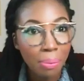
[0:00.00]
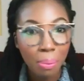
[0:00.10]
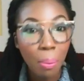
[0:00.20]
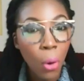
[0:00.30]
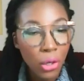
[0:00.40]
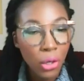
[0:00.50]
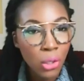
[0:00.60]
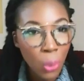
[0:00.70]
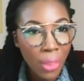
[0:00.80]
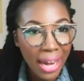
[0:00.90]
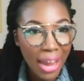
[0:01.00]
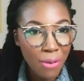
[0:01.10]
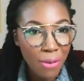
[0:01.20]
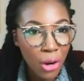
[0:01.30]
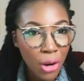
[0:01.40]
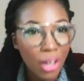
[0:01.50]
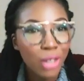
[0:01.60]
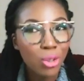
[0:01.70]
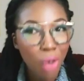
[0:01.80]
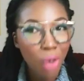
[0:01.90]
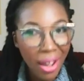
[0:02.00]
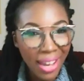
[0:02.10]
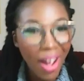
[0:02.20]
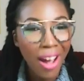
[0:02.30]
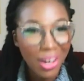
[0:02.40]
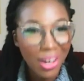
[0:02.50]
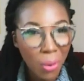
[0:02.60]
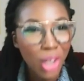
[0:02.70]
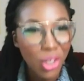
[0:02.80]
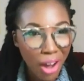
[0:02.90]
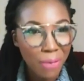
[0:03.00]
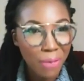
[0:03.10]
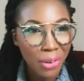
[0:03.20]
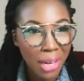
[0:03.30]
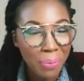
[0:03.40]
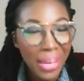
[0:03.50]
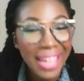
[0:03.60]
more so than ever drawing on what you're offering.